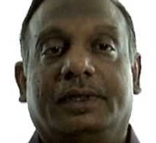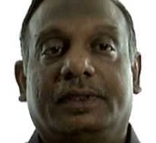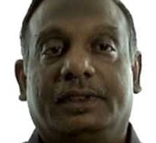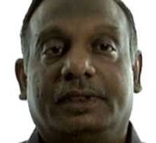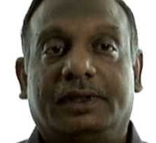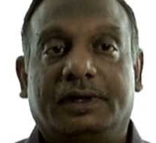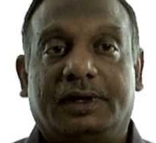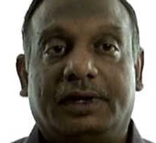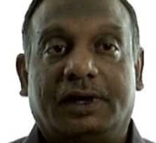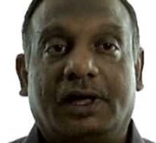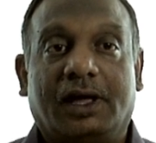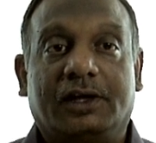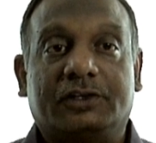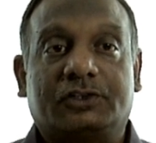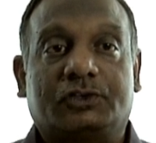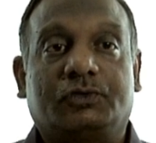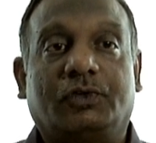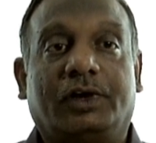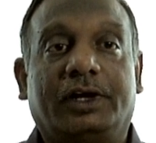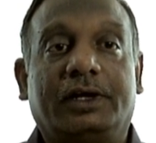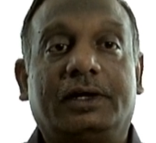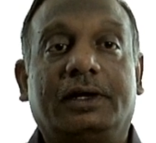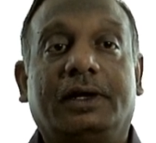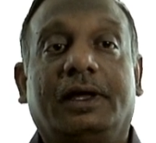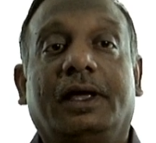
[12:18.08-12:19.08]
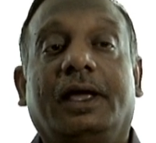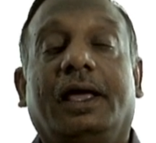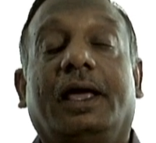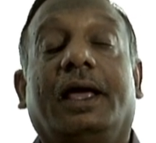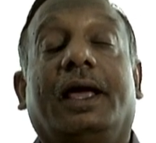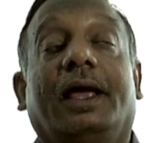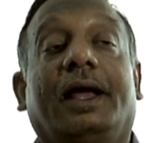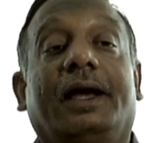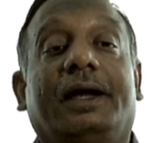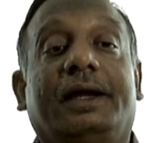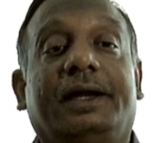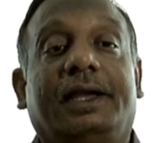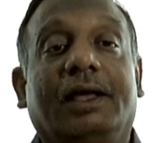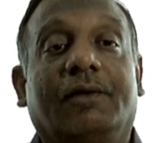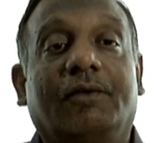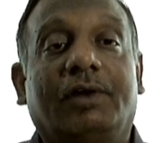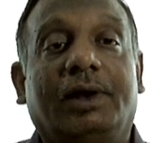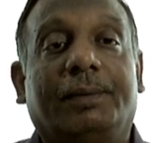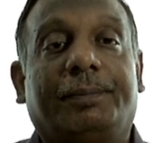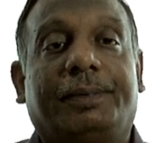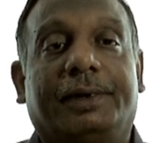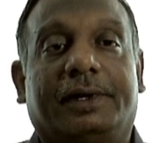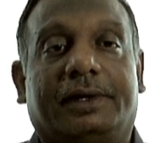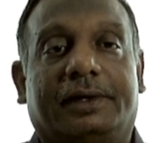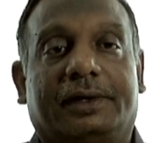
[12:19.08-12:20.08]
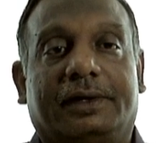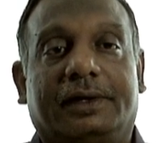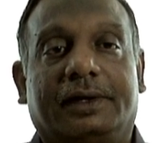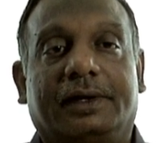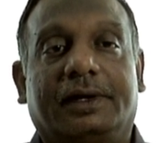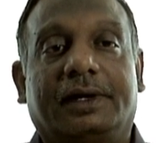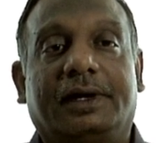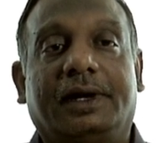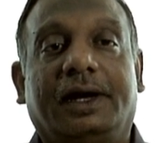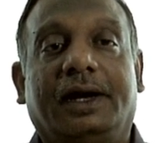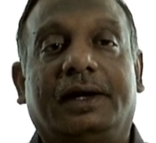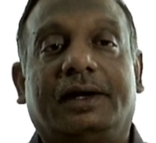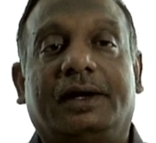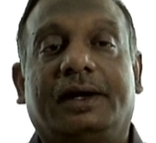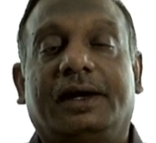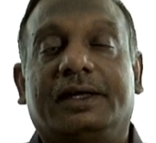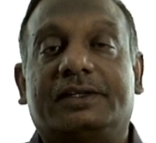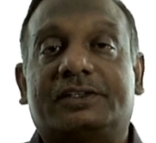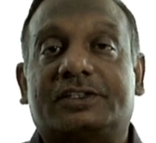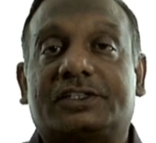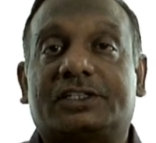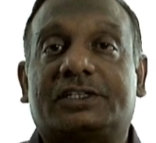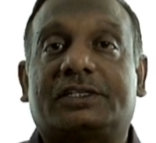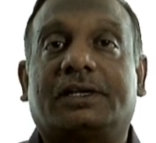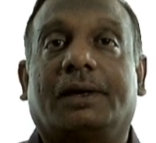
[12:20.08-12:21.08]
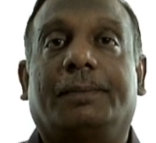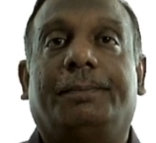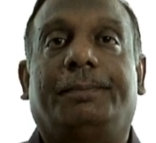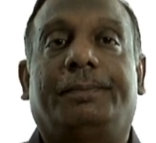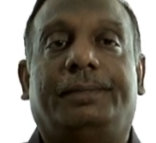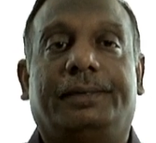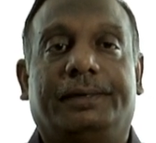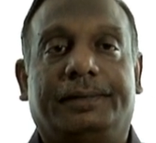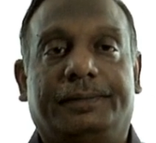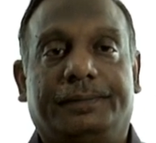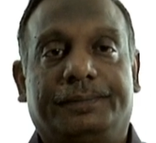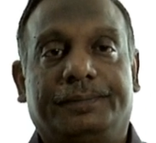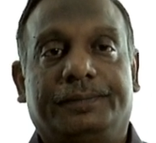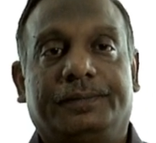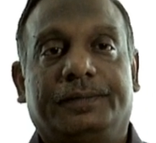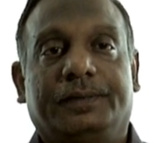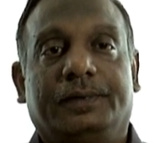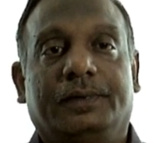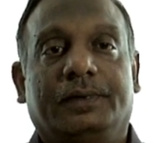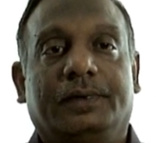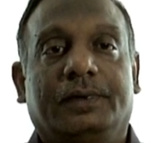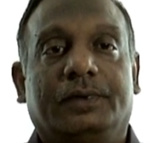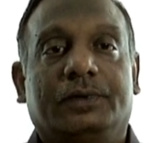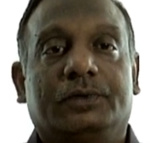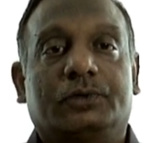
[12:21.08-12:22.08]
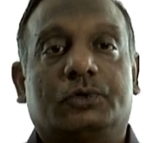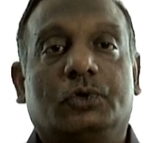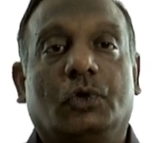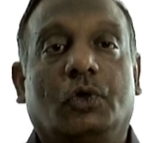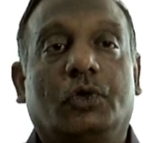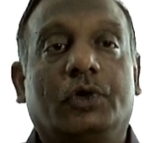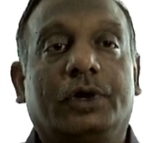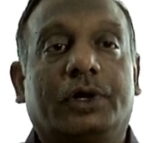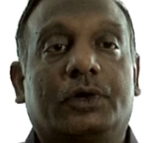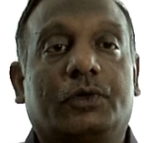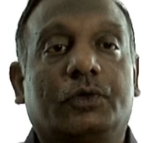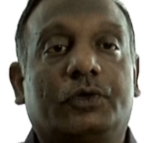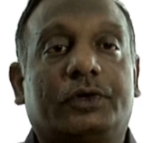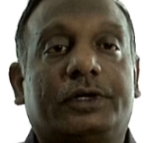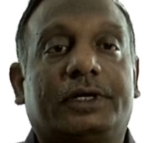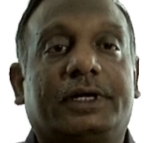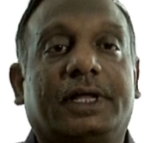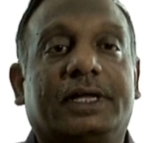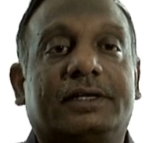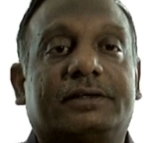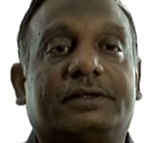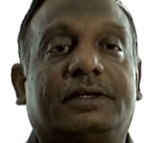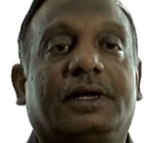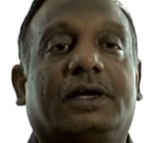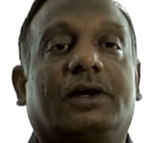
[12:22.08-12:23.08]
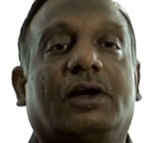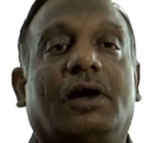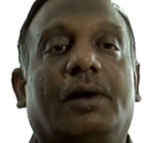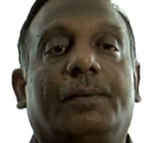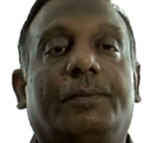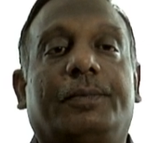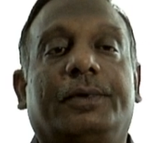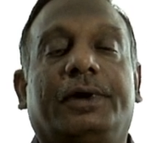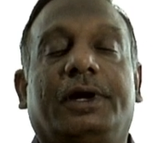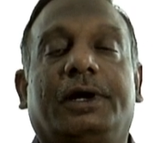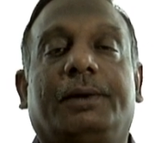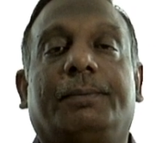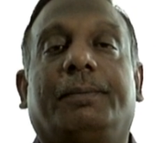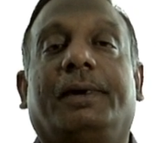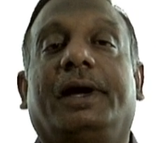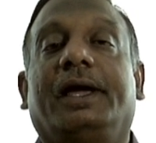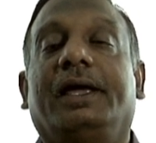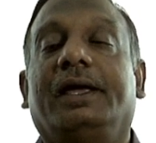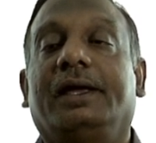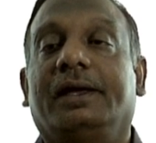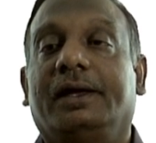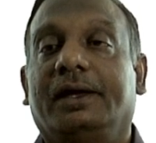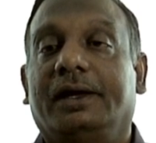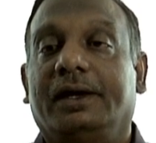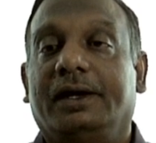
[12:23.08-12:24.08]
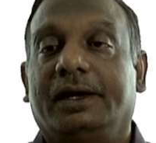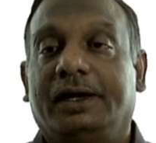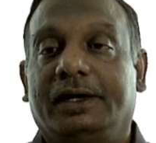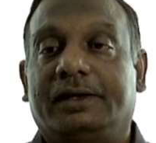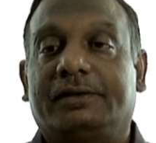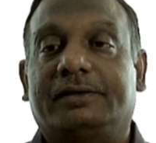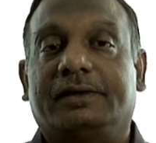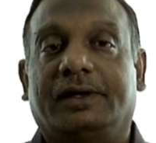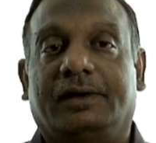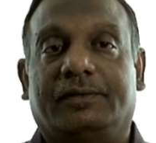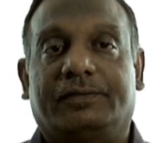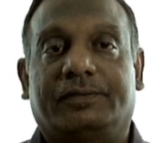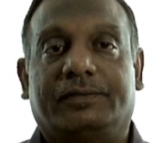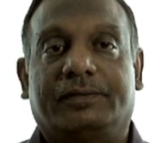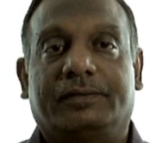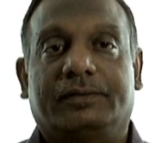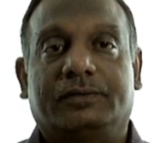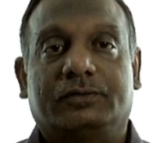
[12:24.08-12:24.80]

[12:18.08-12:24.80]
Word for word: The last one, a developer created a stub so he could test a component by itself.